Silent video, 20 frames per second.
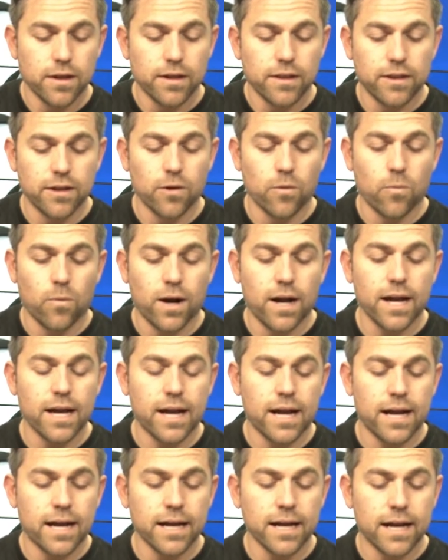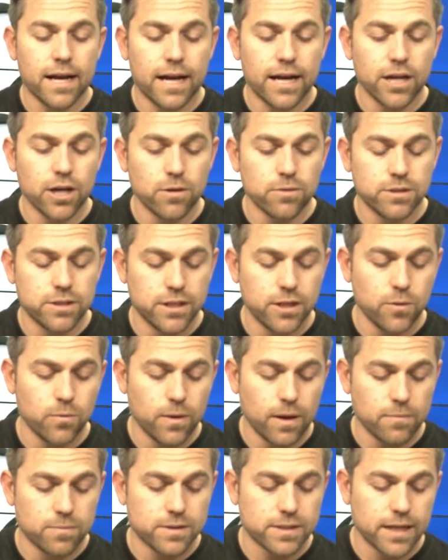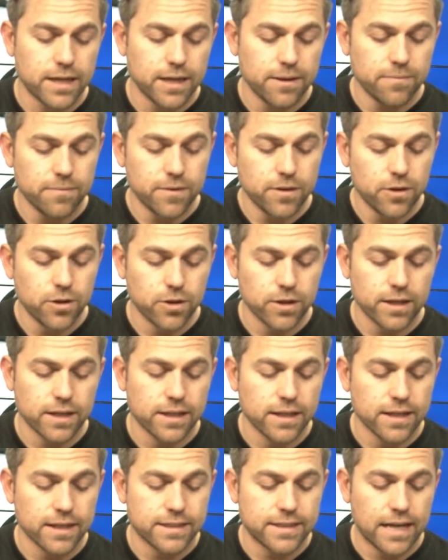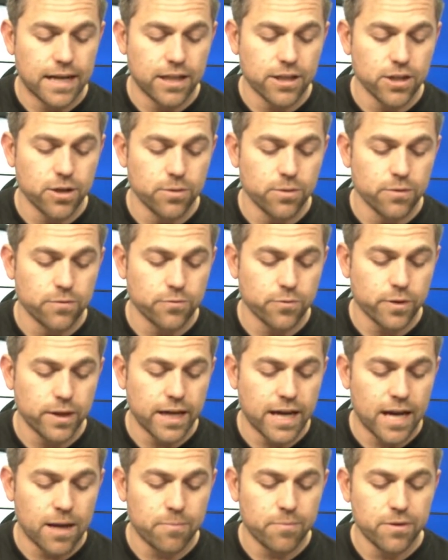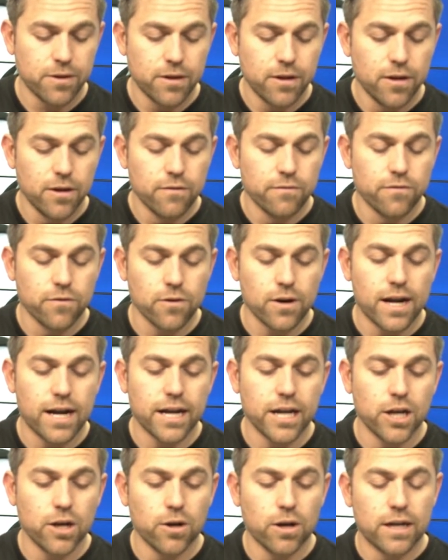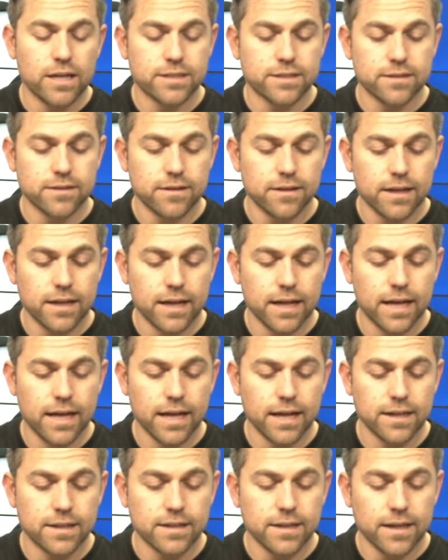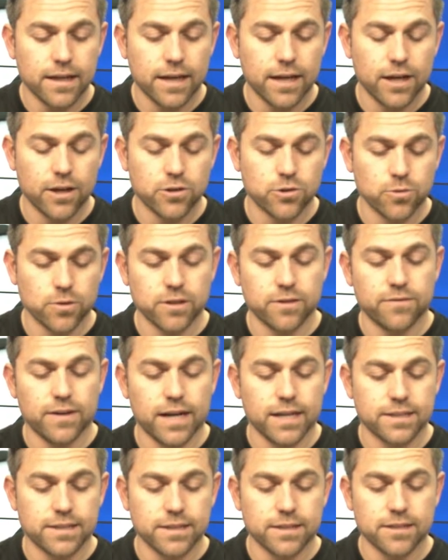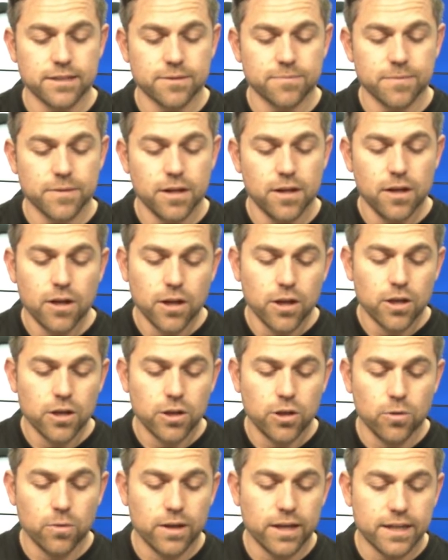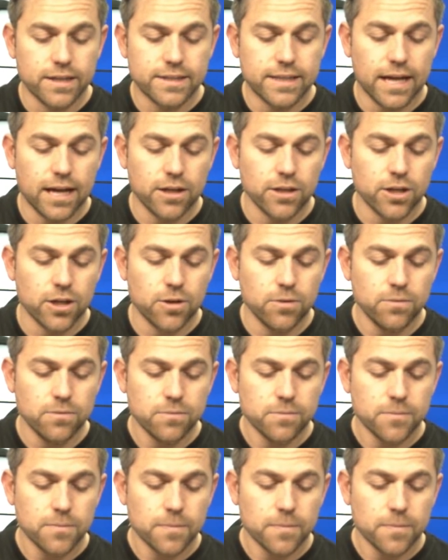the YI-IoT website. You're going to click download the free app for iOS and Android devices. You'll hit download